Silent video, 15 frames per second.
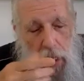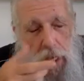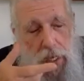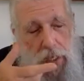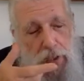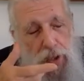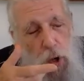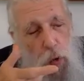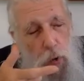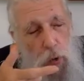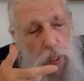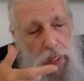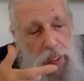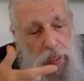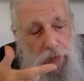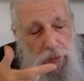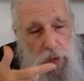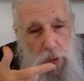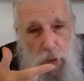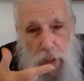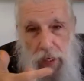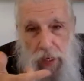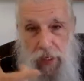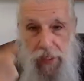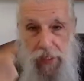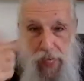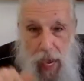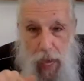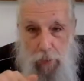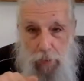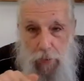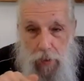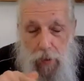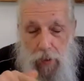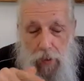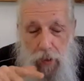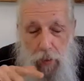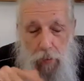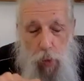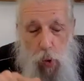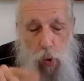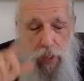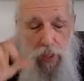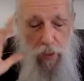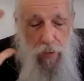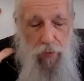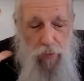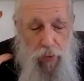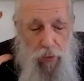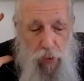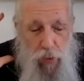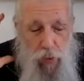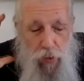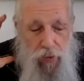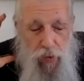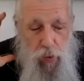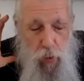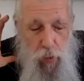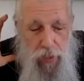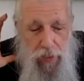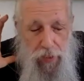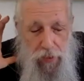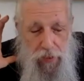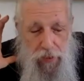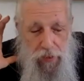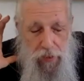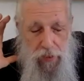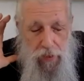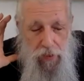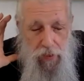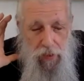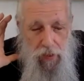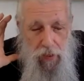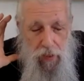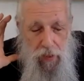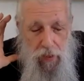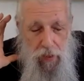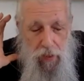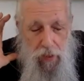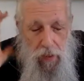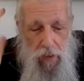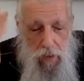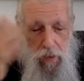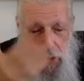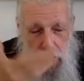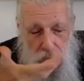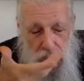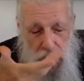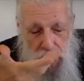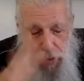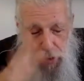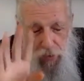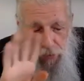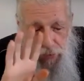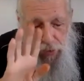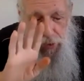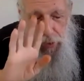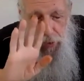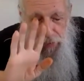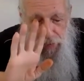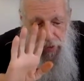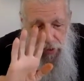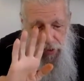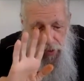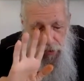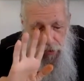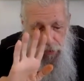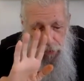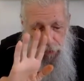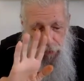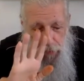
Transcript: It's only if you can adopt the point of view of the witness to shift your vision